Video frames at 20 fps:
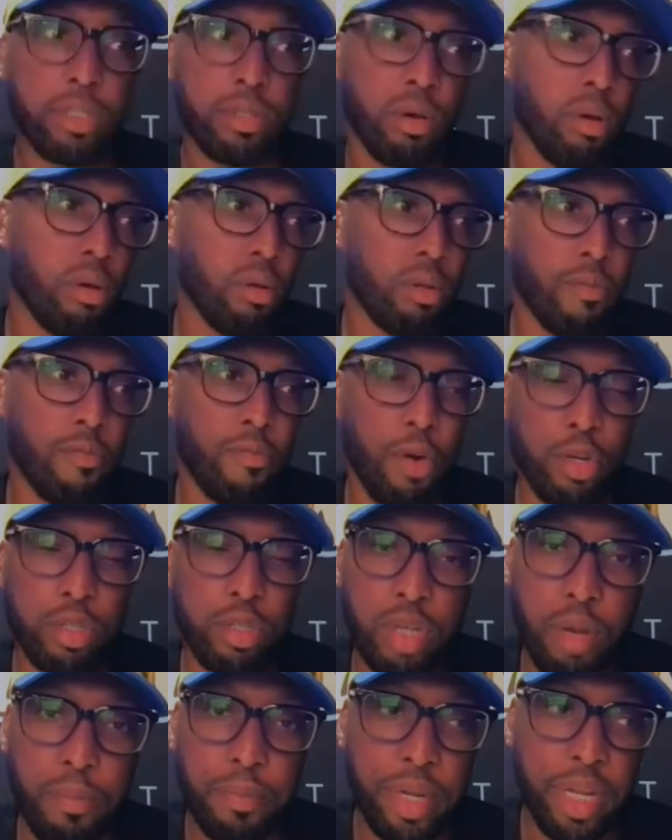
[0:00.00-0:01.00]
so the
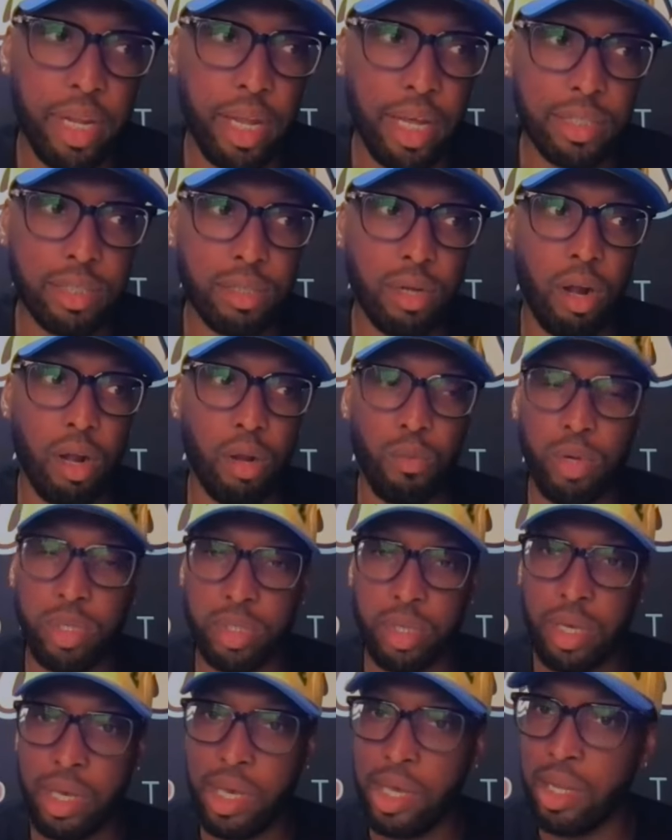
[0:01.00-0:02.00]
first company that I started
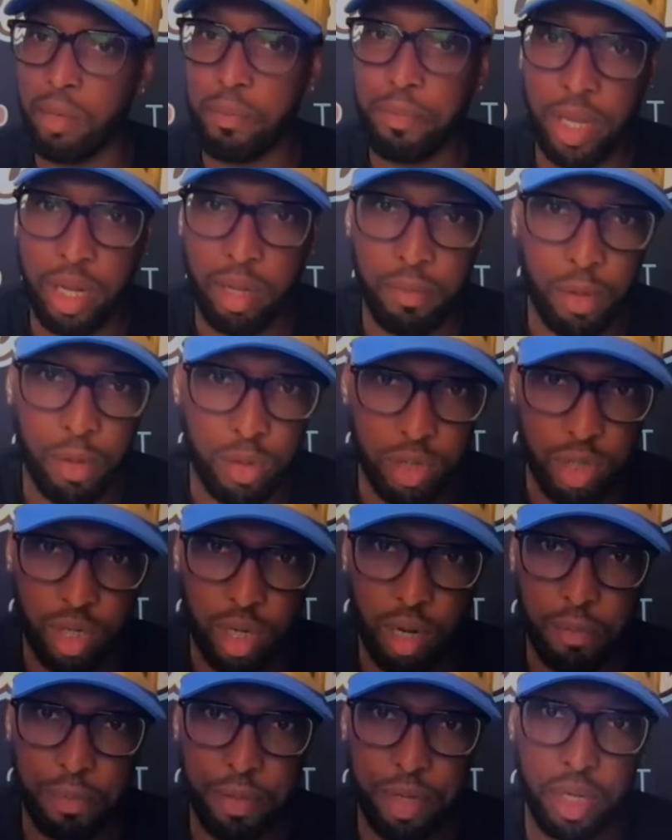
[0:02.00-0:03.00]
was an independent music
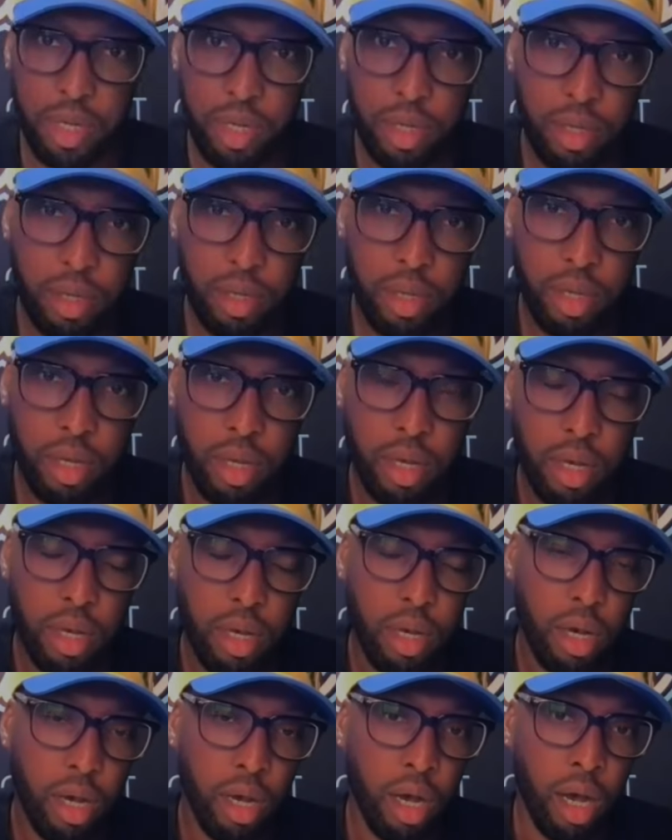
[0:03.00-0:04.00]
company.
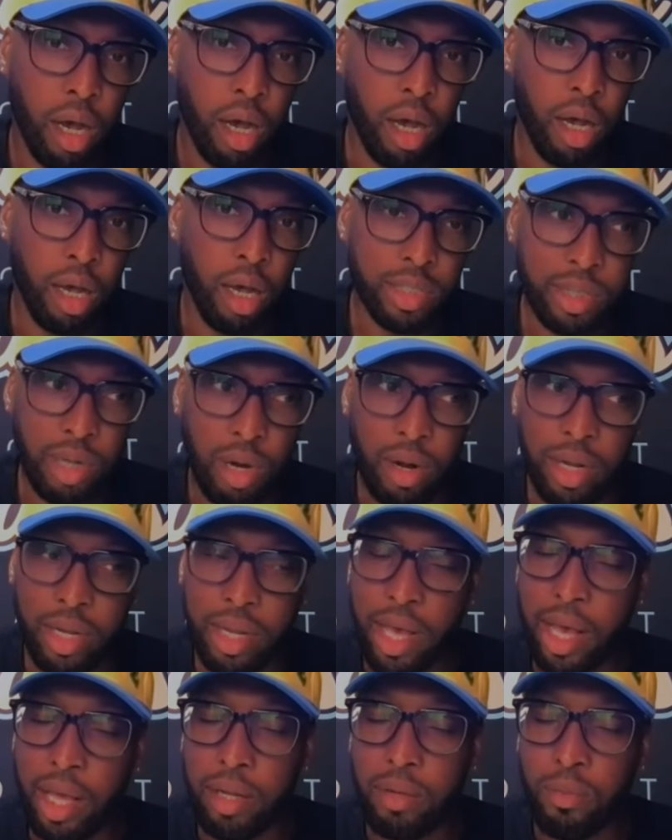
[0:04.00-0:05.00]
I started
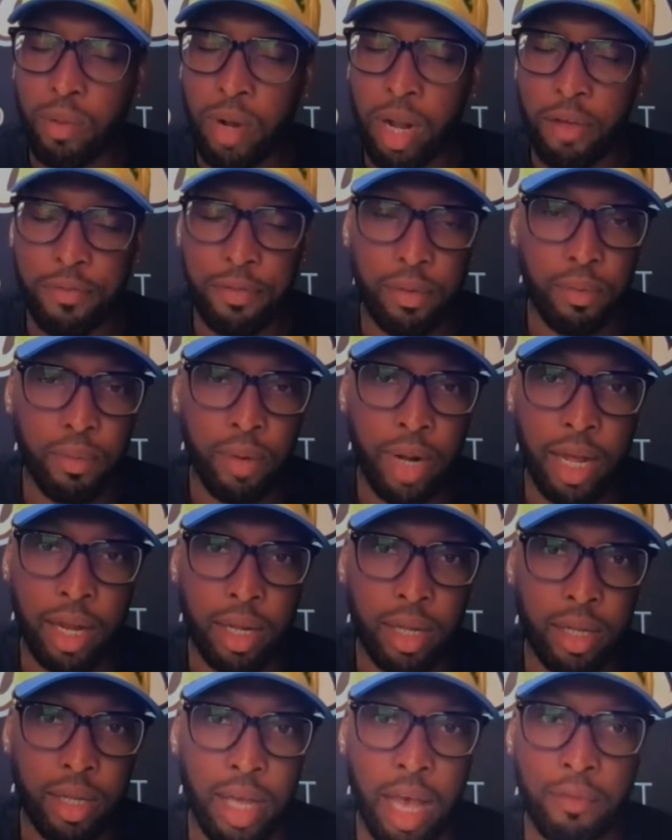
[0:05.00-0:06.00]

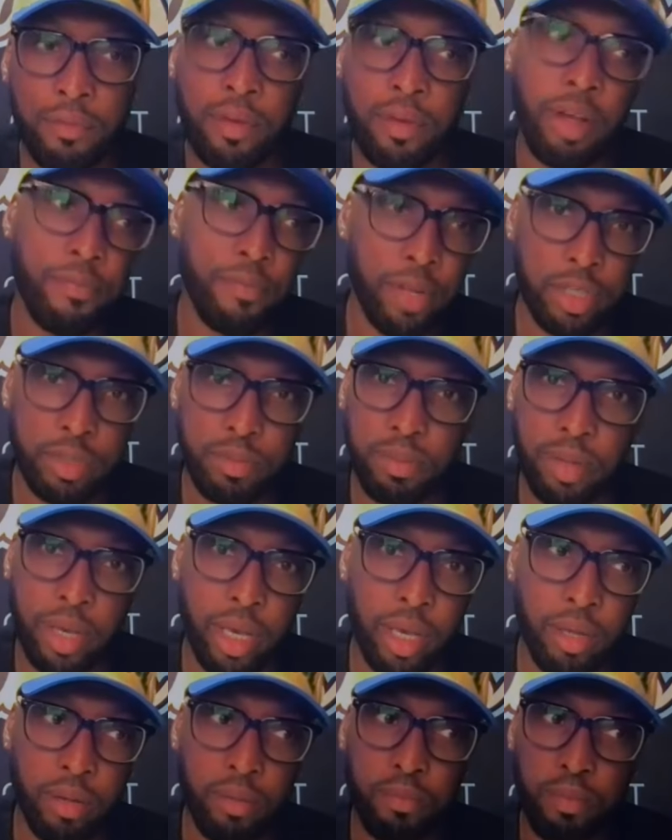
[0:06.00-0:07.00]
that after I finished
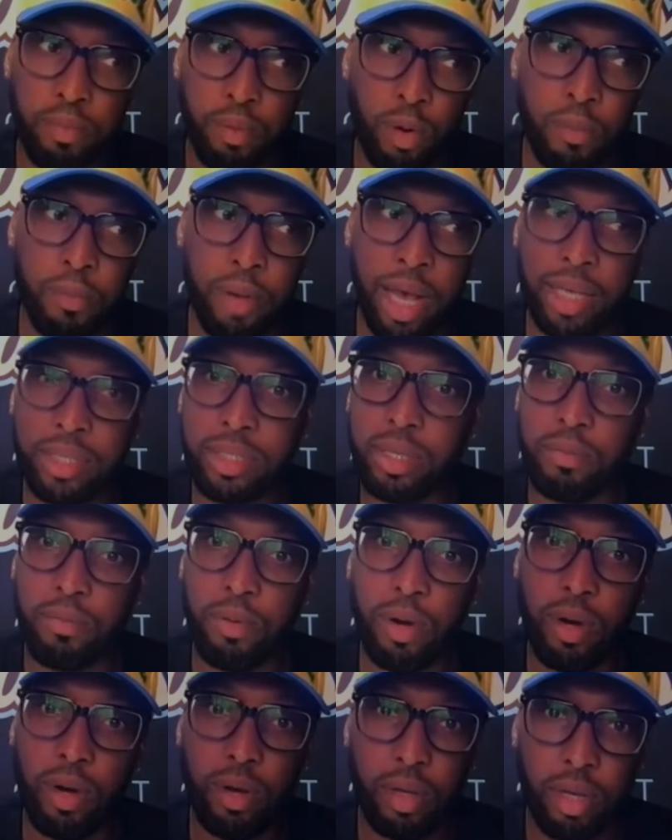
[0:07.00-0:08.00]
playing pro
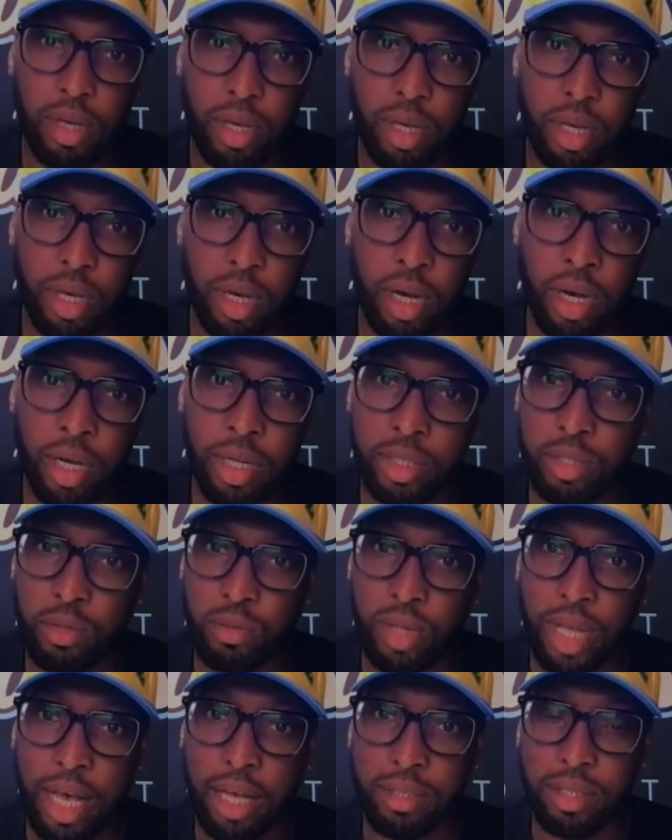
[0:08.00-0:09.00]
basketball in
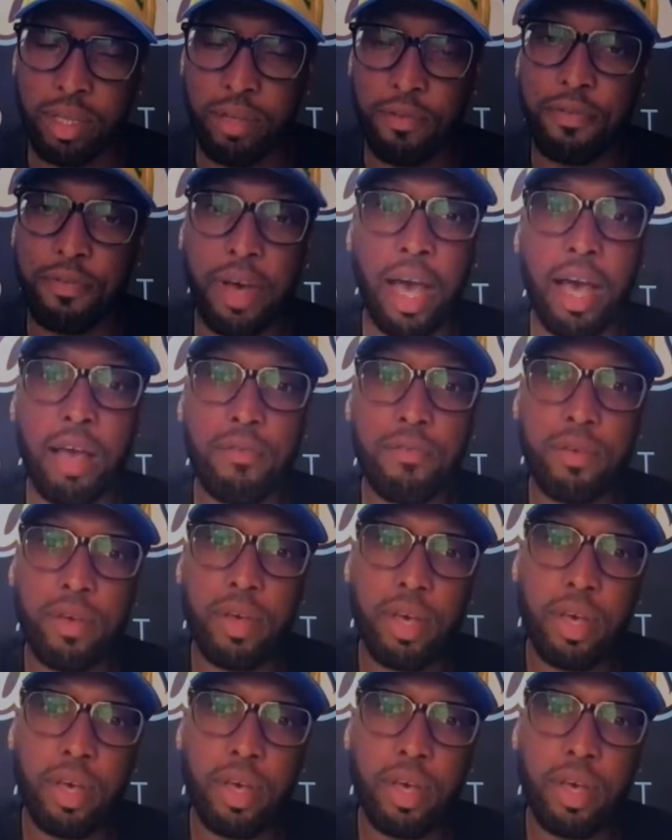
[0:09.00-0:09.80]
2005.